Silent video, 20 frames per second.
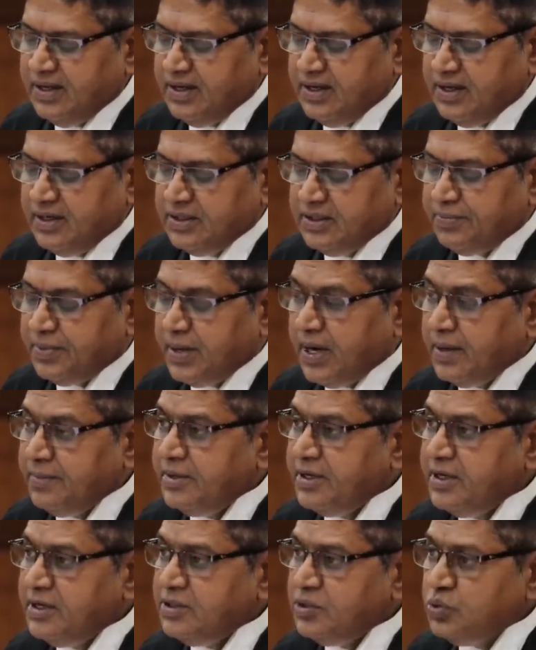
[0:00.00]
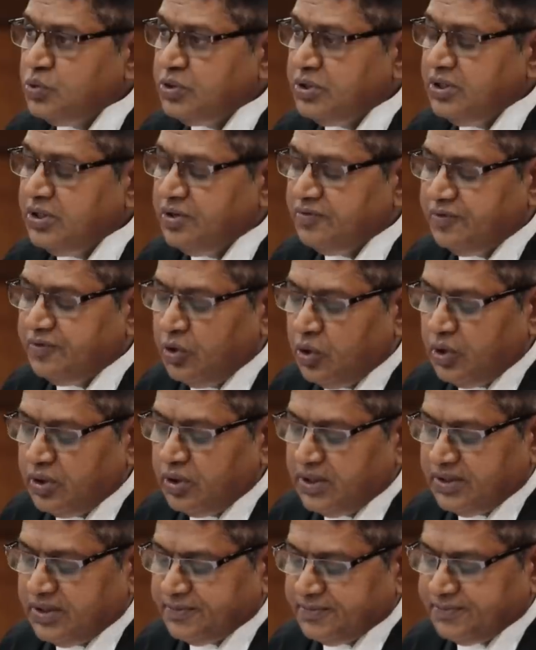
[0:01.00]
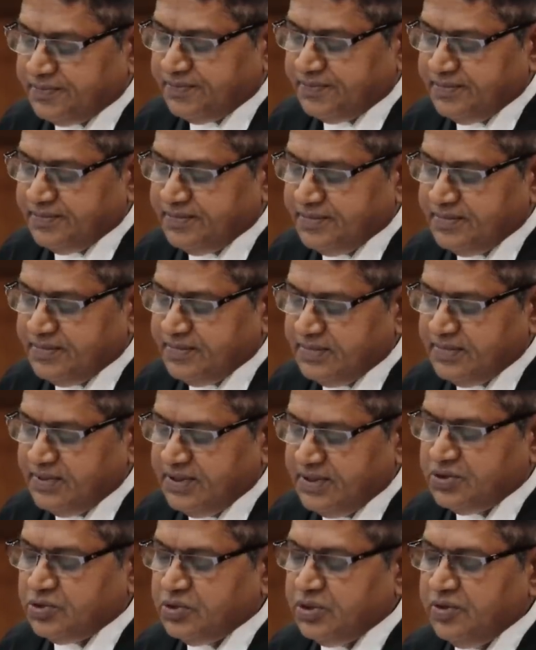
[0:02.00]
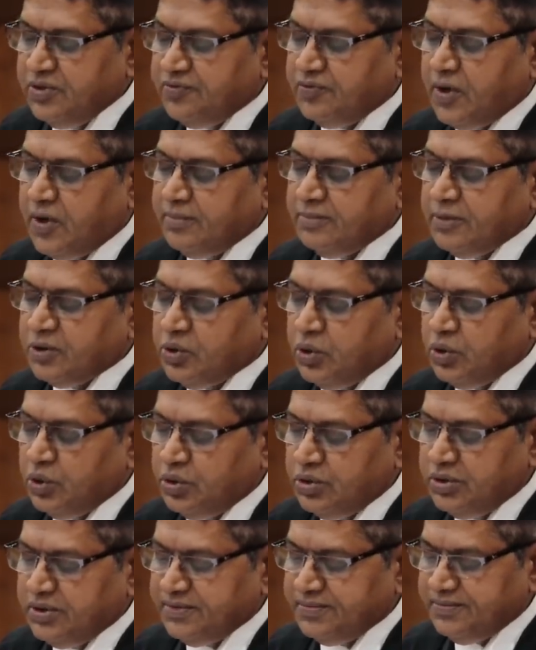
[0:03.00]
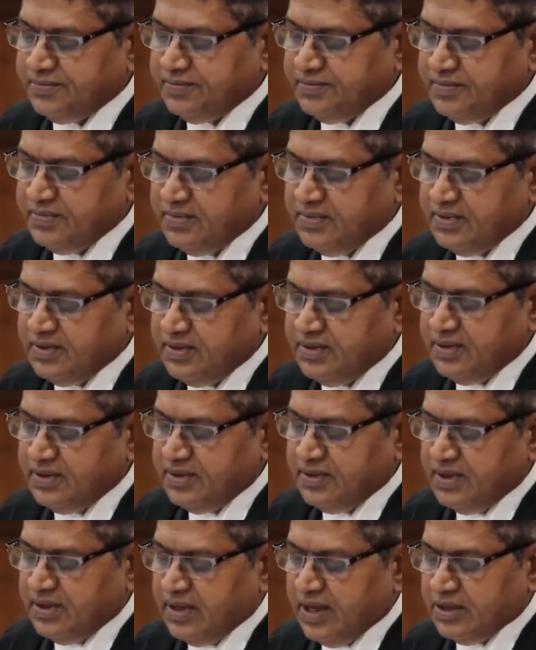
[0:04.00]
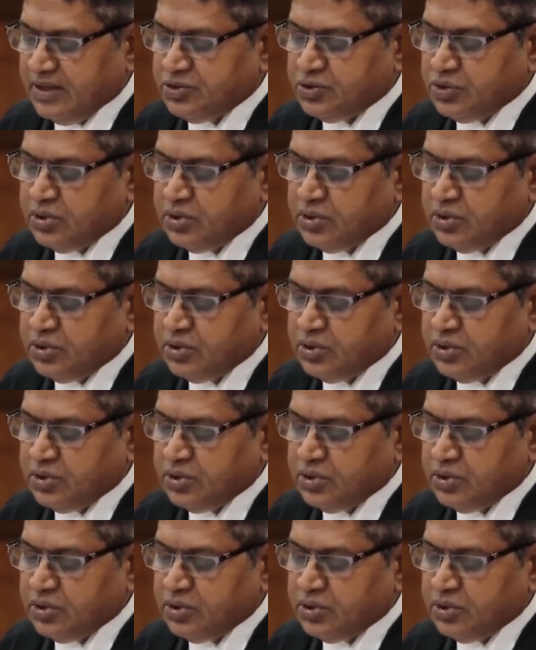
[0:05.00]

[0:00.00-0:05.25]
The primary duty of a lawyer is to inform the court as to the